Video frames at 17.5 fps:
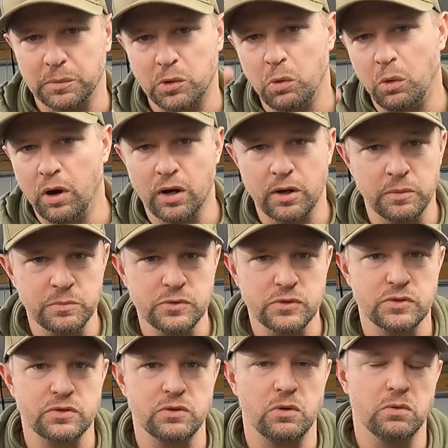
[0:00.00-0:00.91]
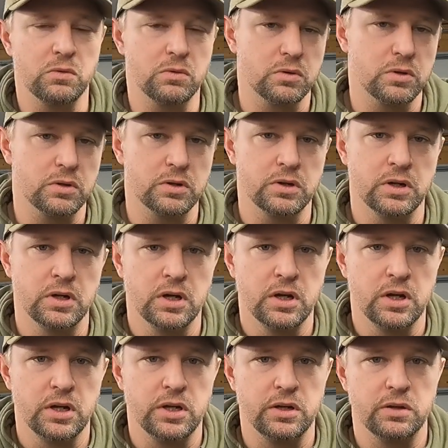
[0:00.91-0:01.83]
Quantums, or
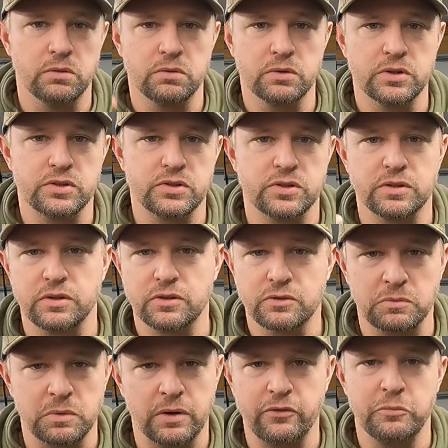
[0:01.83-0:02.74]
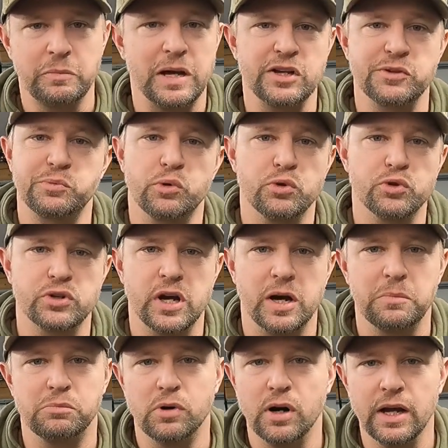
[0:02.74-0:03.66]
it's some kind of a Bass Pro
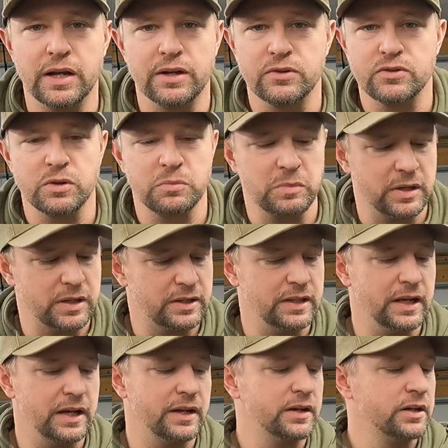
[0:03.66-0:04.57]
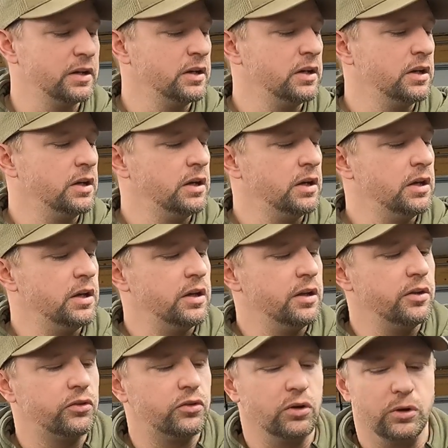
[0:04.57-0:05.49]
Shop brand or something like that.
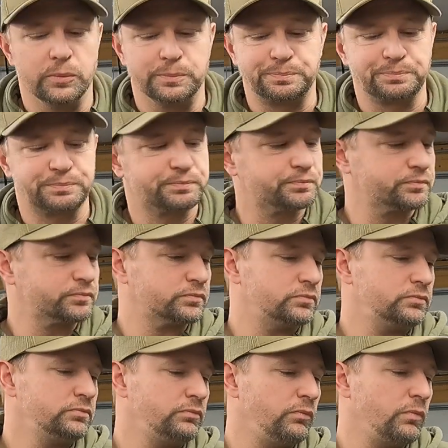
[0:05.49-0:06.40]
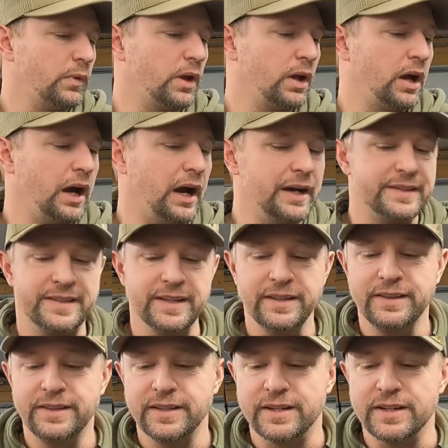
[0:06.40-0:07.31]
So I
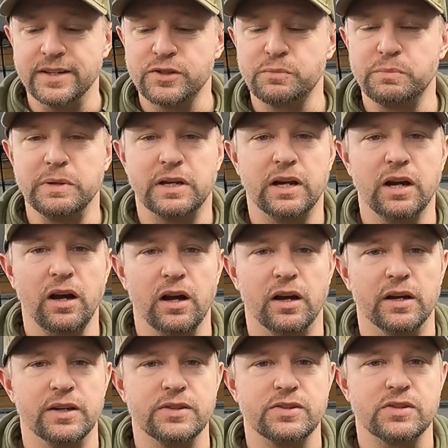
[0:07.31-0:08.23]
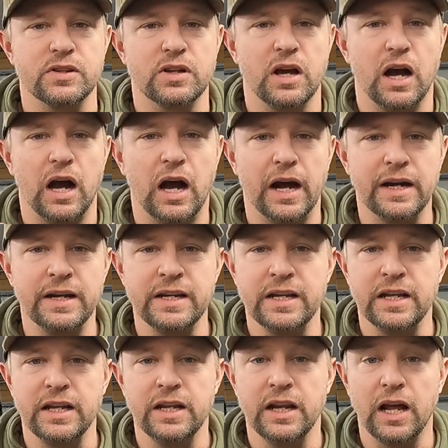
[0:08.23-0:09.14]
did this because I
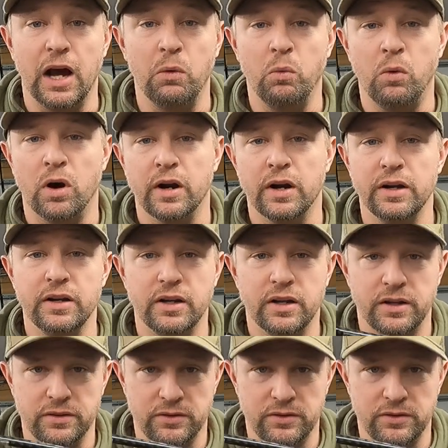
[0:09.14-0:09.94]
wanted